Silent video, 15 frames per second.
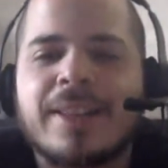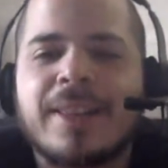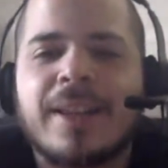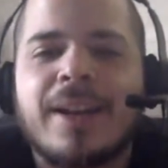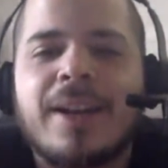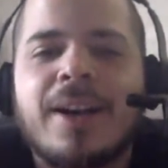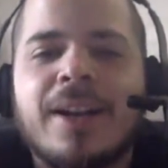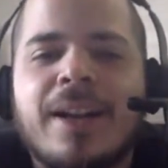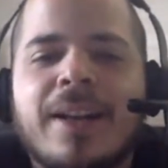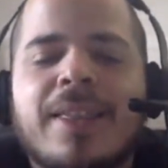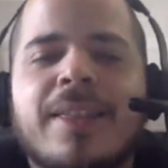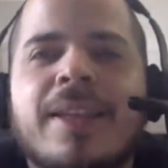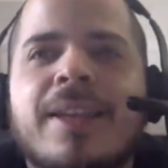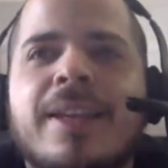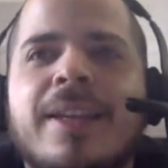I, I, I
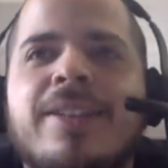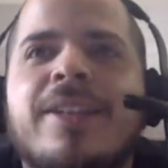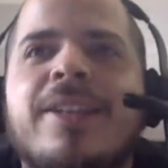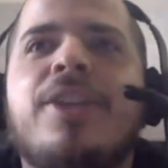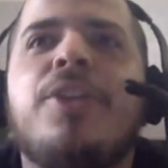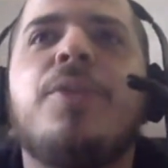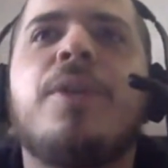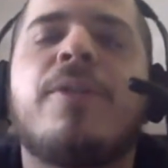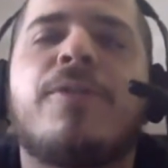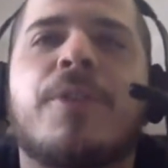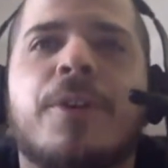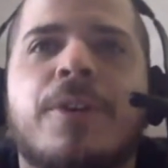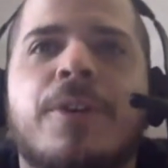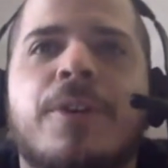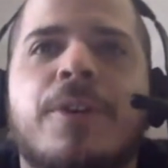think it's a
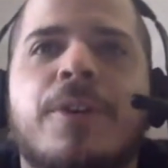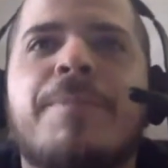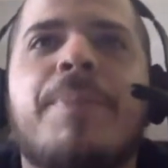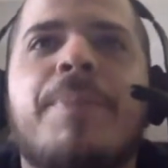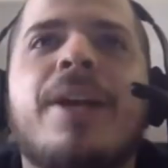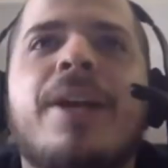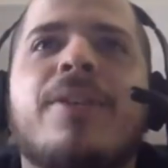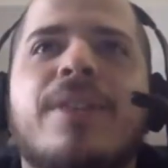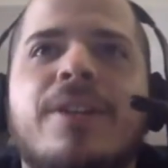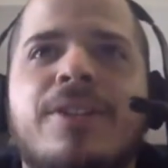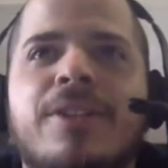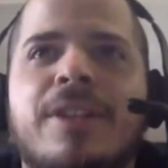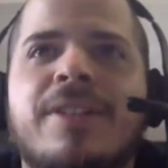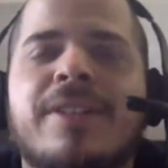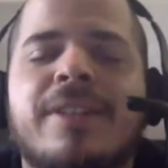universe. It's bigger
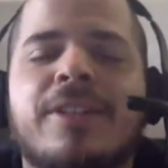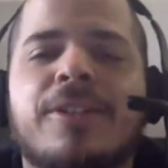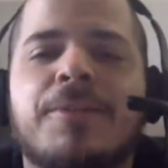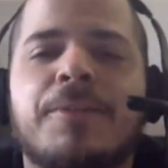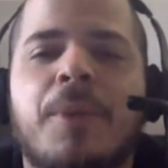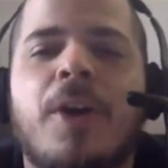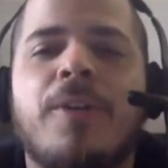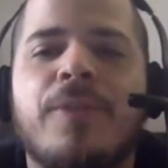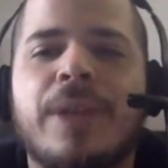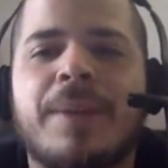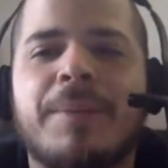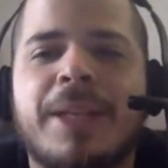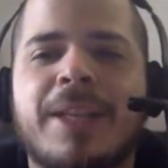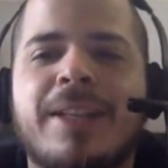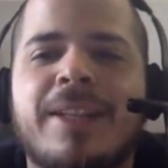than just this small
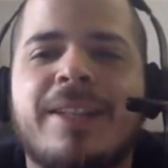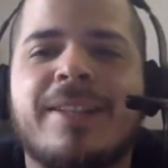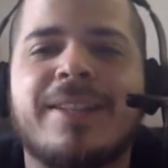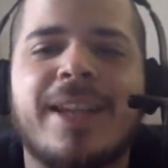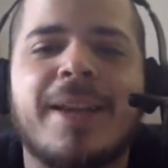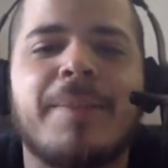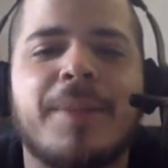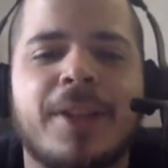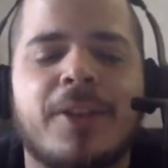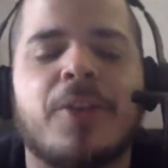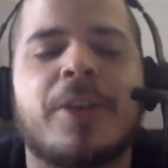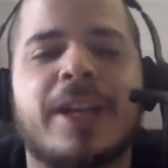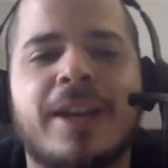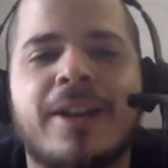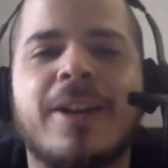family and these same
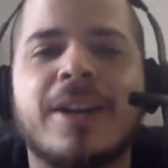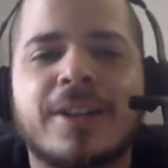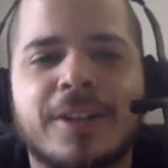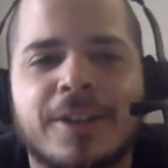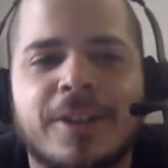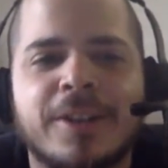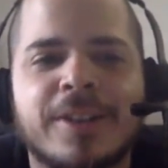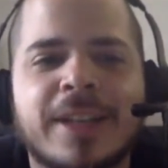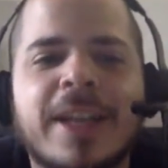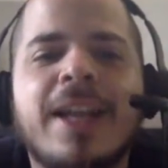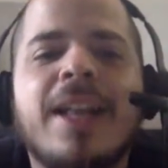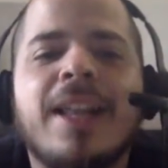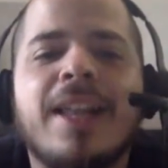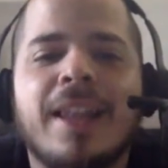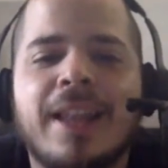little characters.
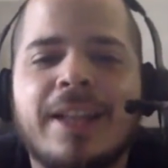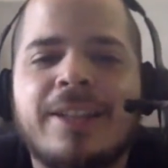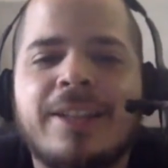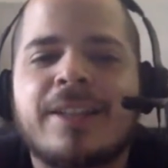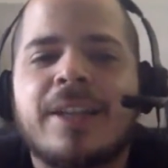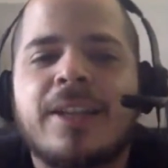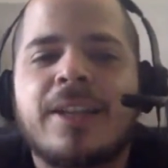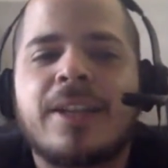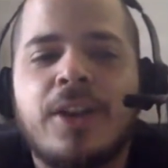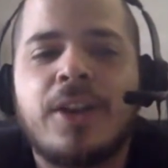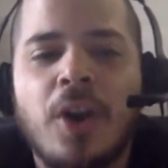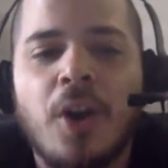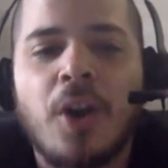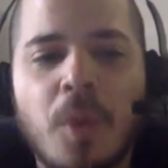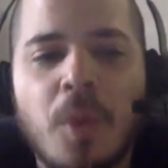Let's
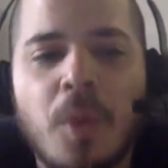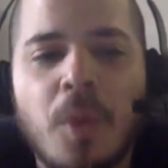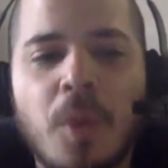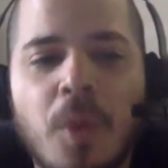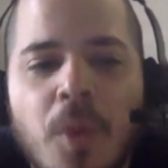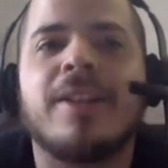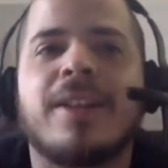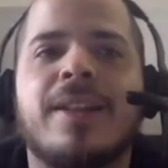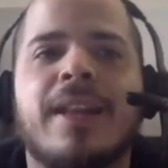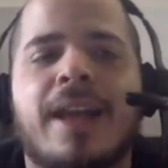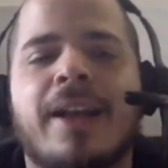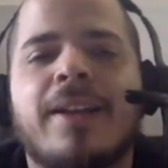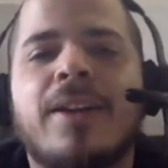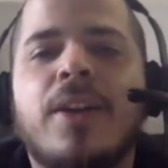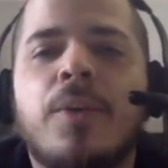go wider than
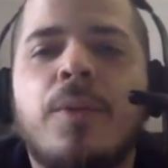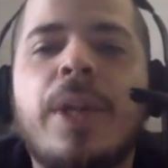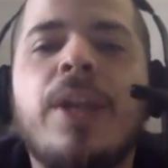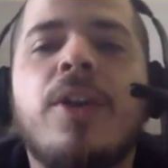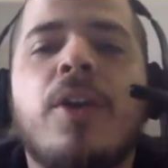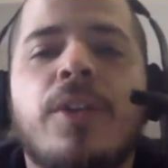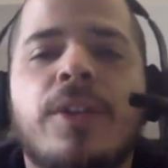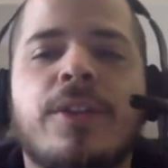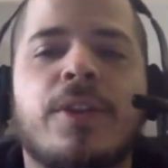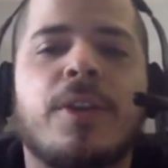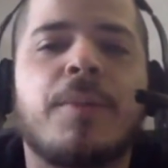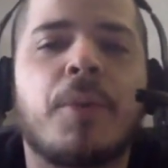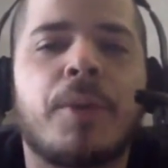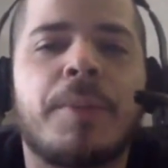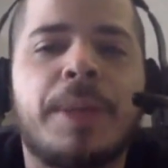that. We know that
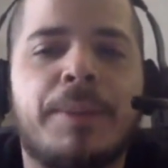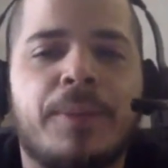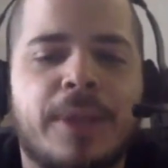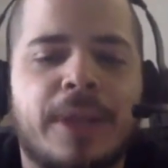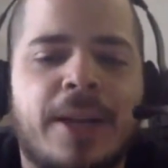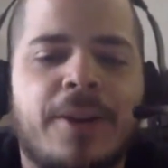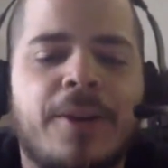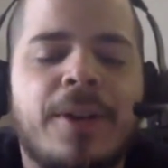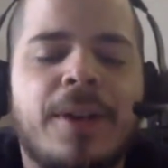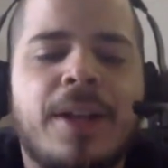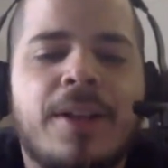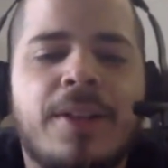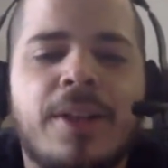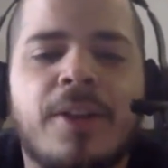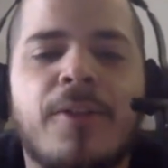there are more people now
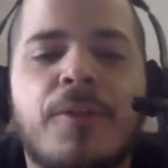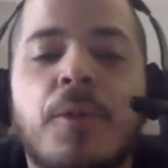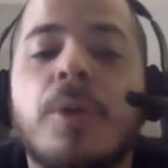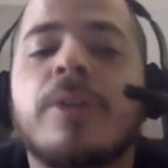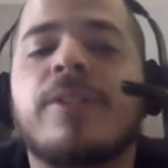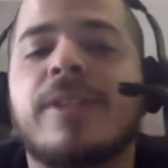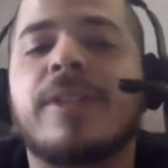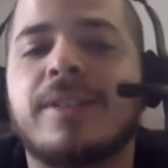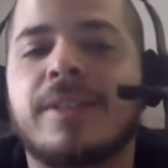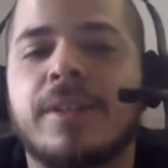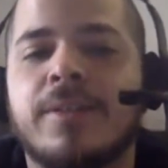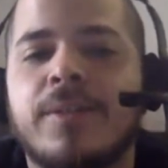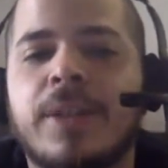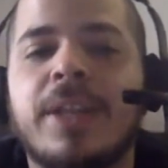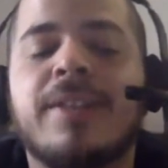that are force
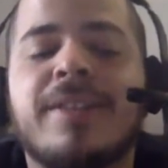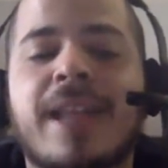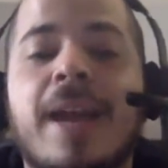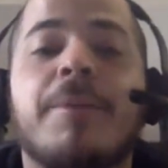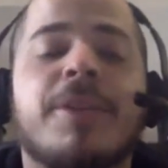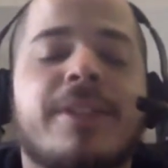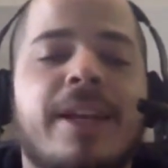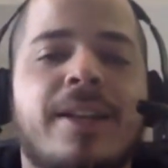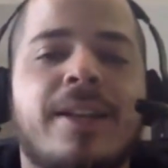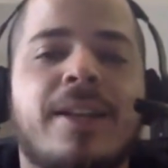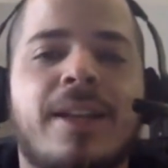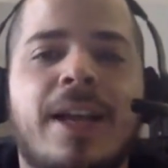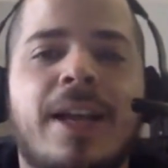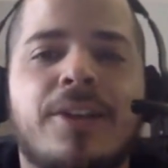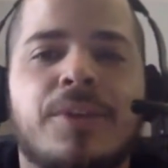sensitive. They established that in
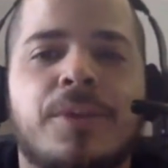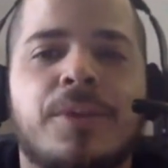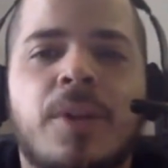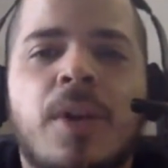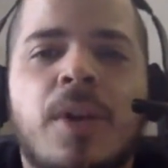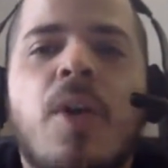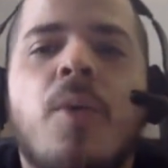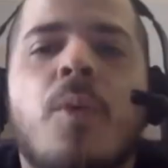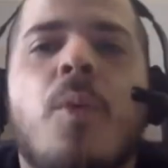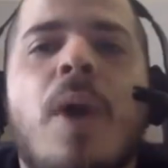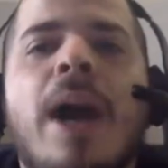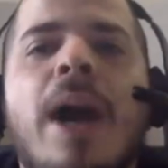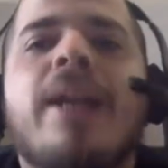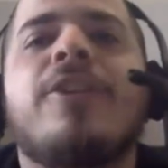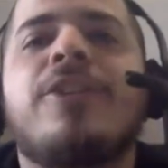the last one.
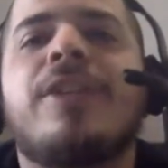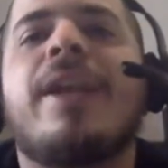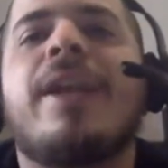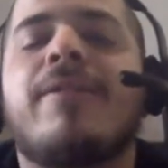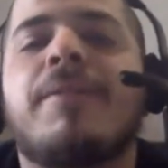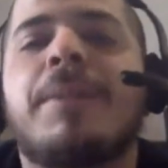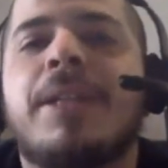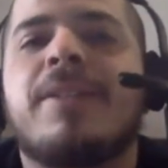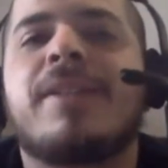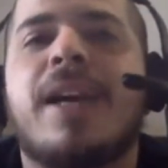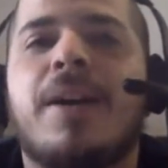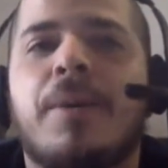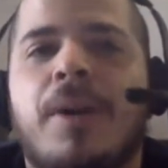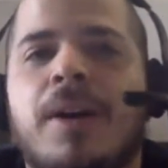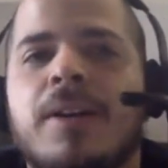Why does mm-hmm. she have to be a
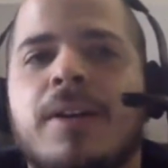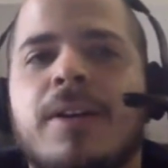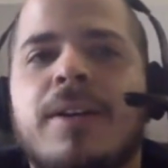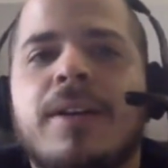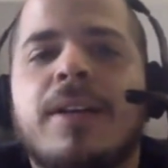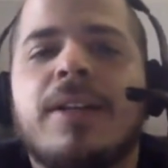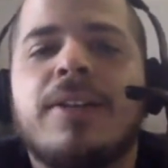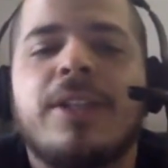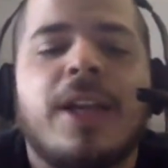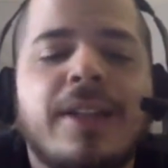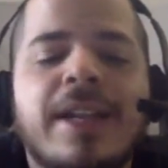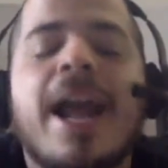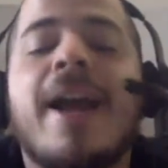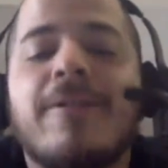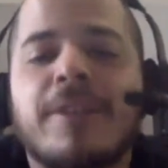Skywalker? She
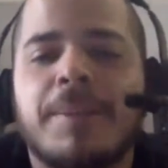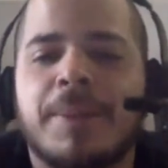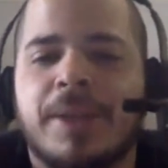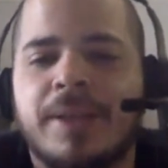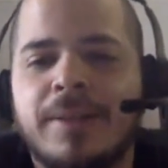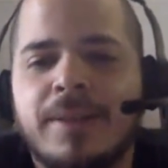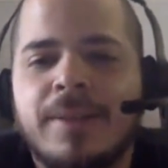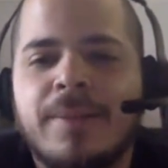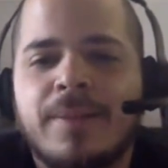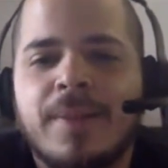doesn't have to be.